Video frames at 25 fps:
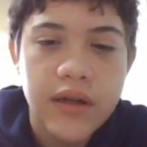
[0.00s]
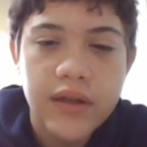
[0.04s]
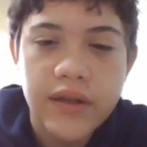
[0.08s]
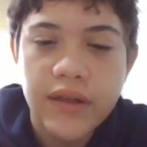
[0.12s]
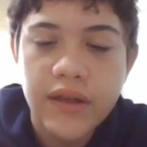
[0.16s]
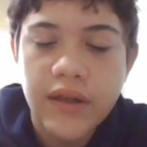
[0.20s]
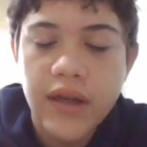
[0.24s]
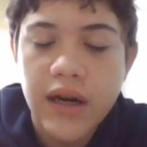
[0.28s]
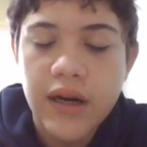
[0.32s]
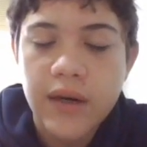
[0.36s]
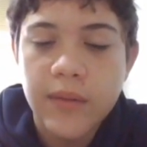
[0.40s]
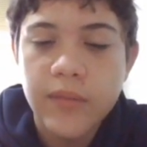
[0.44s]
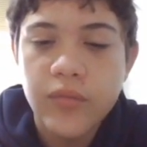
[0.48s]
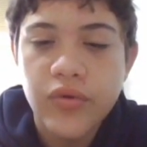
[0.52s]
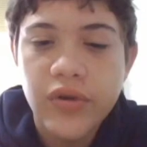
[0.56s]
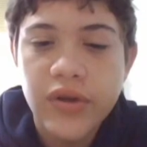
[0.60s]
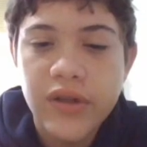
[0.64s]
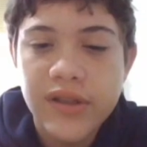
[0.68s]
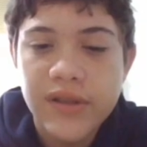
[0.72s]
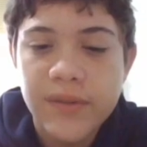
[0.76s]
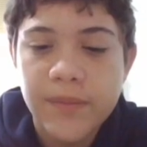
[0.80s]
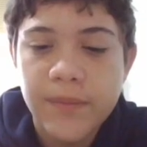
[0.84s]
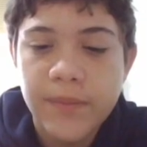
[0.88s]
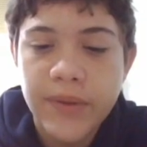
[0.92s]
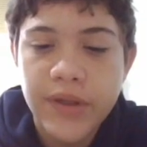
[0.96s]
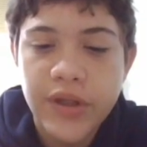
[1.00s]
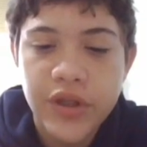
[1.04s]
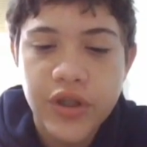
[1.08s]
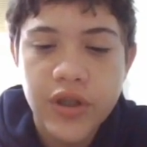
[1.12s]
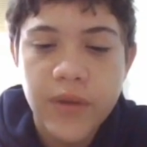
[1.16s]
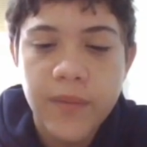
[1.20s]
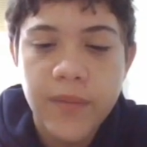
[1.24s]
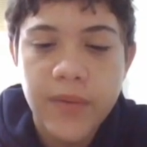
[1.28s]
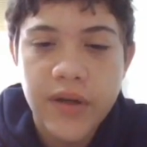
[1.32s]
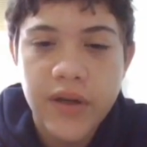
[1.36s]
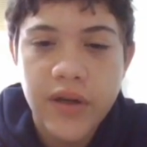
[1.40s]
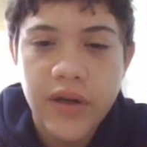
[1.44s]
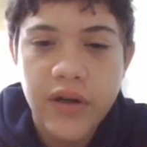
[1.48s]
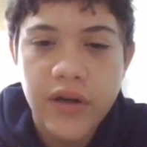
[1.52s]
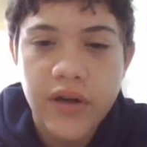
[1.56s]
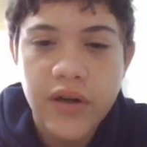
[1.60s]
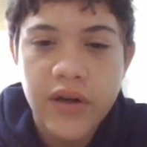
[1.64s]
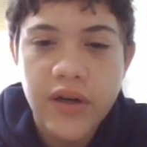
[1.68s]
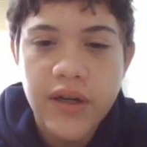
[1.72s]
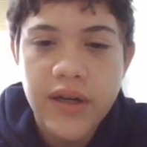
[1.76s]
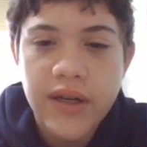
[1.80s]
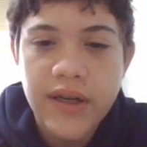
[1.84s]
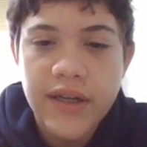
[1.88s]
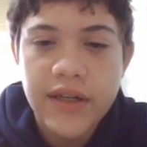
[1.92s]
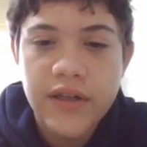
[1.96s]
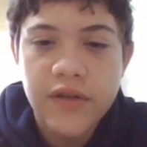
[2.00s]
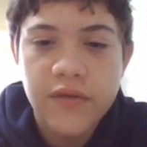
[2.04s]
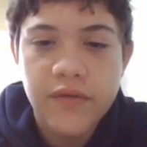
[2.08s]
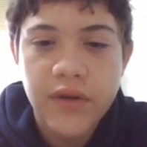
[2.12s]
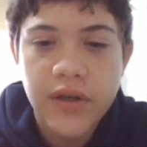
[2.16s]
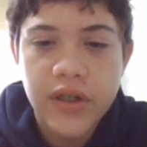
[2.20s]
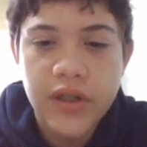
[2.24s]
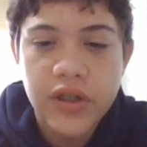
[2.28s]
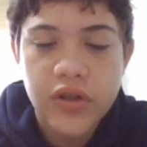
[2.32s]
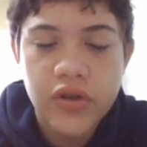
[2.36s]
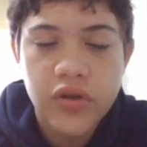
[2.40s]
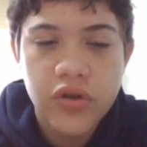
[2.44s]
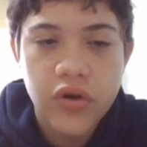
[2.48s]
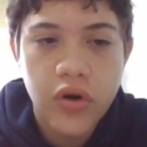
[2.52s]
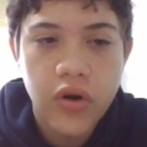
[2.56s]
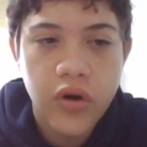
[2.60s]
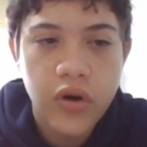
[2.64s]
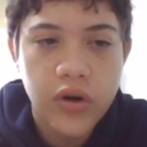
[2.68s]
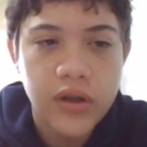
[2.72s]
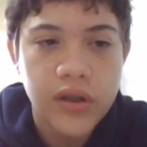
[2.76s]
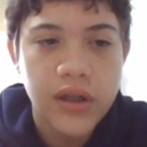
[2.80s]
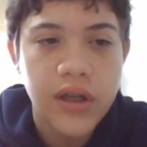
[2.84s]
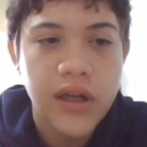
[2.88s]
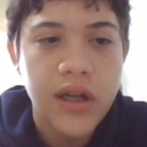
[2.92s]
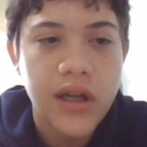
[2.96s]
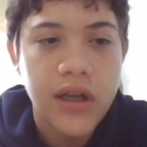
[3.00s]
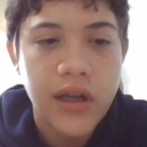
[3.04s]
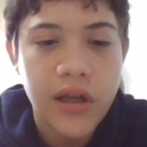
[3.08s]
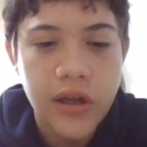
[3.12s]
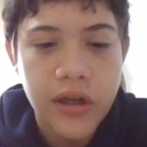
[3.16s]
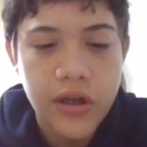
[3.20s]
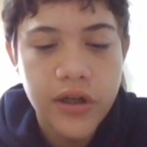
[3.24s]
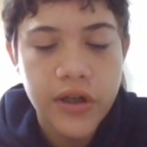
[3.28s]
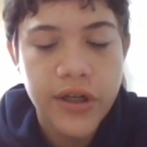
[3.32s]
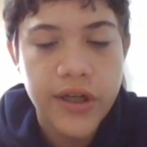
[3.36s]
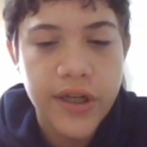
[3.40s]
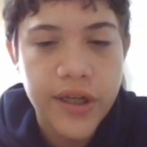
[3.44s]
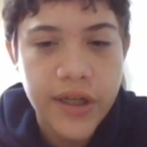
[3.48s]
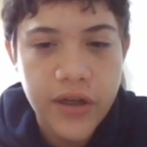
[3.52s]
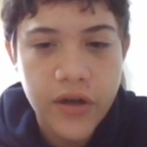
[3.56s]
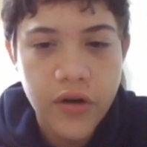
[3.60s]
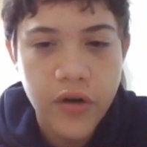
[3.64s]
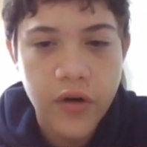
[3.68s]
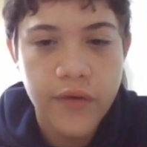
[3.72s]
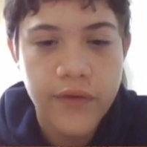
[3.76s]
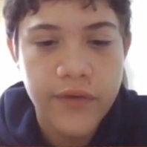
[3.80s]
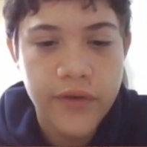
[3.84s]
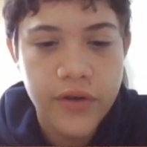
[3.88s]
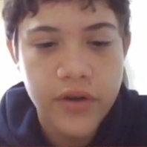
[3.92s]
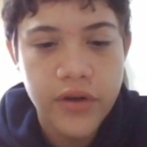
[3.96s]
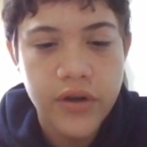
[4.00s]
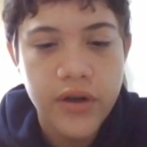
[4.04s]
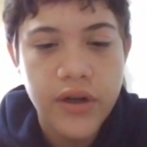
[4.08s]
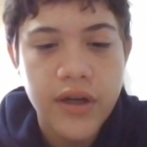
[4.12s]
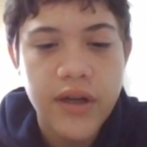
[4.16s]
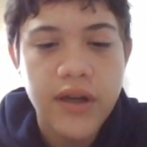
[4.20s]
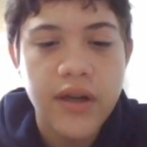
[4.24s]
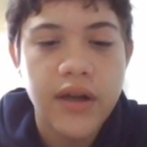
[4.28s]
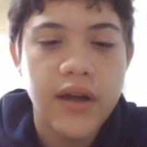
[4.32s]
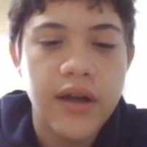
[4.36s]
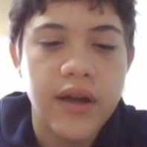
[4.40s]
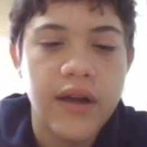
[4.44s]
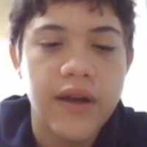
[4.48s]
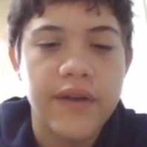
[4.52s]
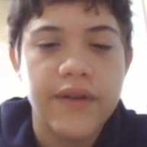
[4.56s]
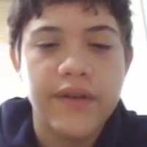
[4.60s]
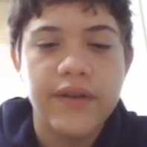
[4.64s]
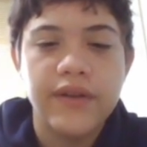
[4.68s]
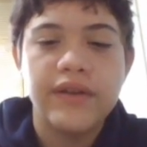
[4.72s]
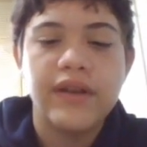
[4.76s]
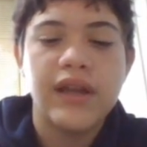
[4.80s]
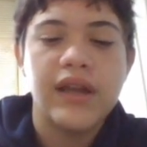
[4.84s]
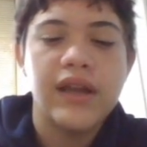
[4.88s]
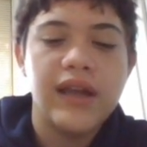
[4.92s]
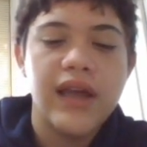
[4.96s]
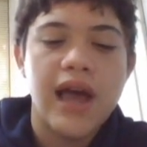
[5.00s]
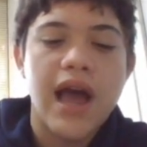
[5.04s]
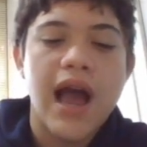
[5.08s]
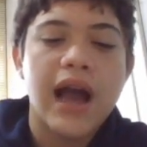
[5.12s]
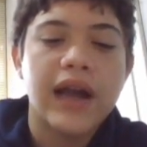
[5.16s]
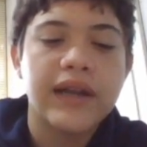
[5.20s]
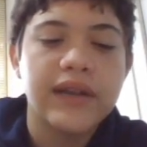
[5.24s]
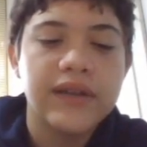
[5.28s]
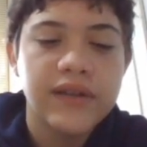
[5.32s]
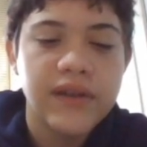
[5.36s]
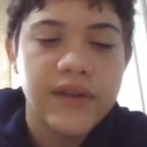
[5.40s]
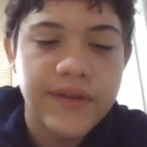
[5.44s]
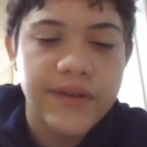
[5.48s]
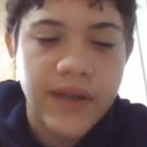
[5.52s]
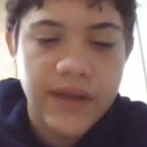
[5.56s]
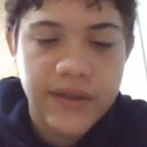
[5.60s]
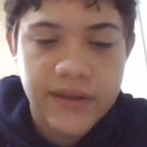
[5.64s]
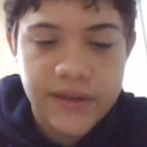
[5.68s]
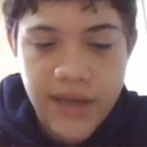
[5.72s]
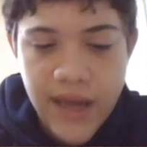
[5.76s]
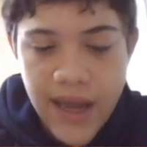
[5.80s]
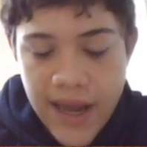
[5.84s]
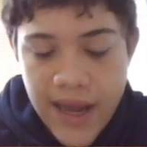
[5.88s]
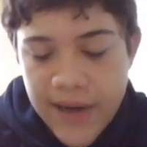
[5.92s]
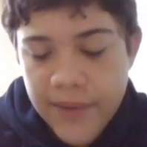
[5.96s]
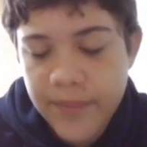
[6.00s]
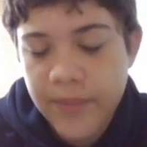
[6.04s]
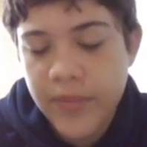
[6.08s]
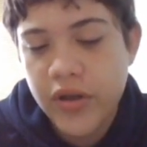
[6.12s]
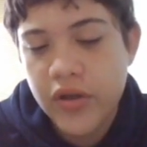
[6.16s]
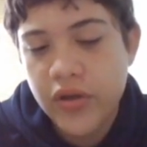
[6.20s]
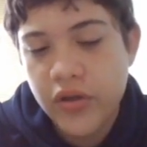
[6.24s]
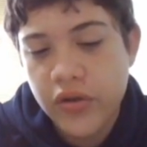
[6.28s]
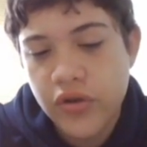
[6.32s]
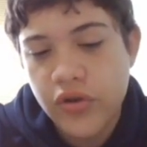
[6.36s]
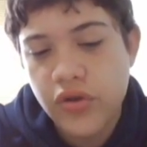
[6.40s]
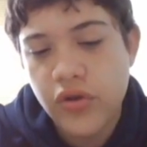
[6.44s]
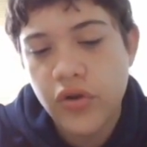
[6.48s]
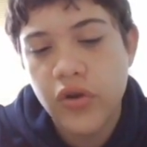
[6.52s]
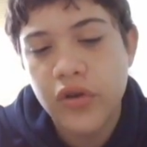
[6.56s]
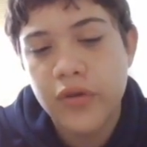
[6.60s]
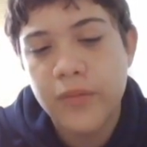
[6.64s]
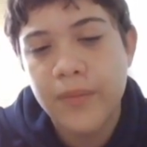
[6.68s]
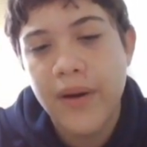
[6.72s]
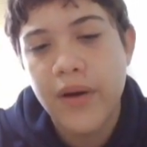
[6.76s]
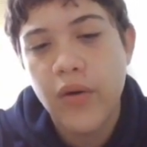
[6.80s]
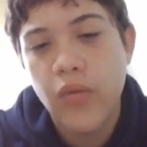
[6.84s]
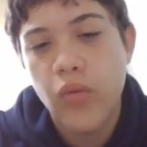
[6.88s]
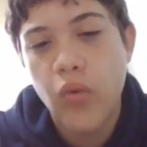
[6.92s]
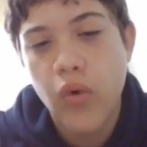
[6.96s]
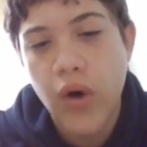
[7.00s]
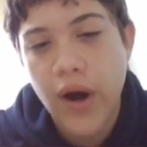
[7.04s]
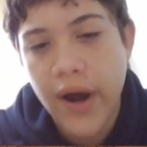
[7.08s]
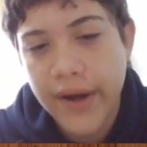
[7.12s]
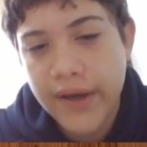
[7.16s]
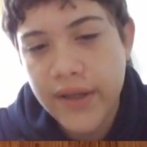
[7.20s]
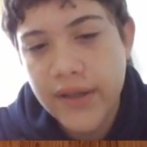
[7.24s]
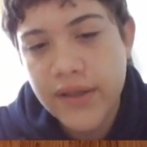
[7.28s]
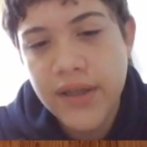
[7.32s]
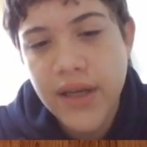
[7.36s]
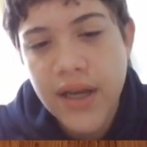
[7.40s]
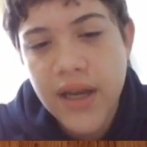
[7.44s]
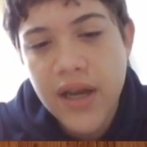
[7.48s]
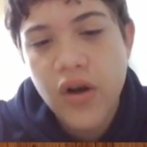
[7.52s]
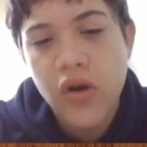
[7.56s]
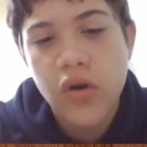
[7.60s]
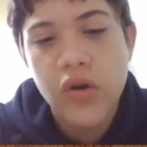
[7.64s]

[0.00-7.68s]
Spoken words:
Nakamura's bishop here is very strong, lurking over the diagonal that can be controlled by white.